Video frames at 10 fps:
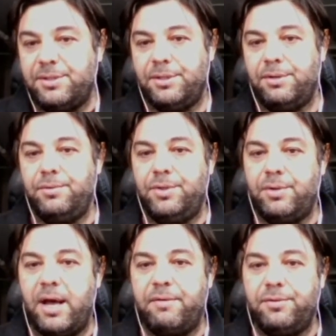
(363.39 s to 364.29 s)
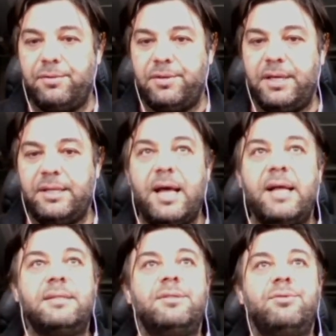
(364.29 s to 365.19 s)
So you have to think
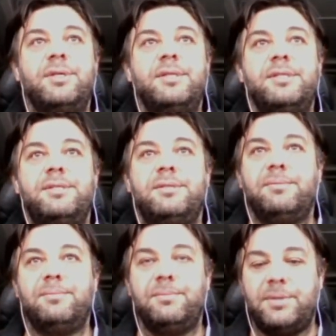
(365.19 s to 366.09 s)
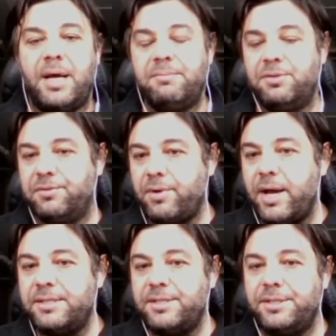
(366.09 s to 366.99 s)
that during these times of
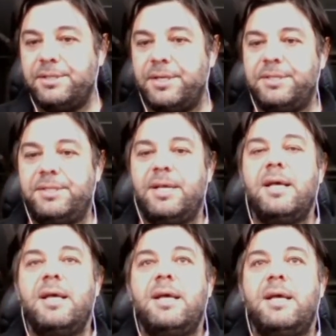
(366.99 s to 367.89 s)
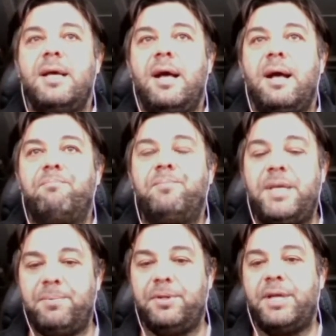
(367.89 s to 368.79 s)
crisis, there is
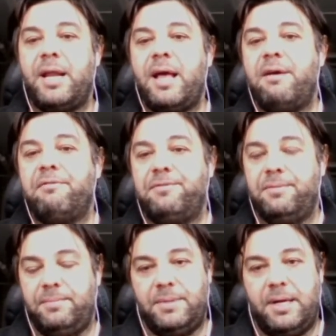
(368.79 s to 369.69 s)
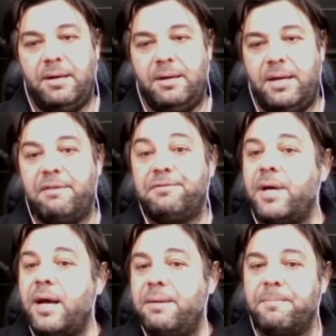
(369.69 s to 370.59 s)
people that have enough
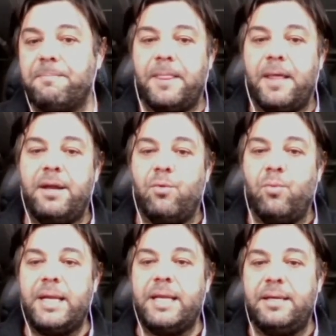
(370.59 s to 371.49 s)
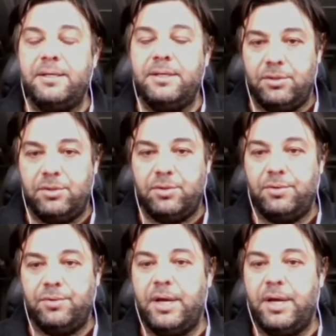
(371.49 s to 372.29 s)
time and are willing to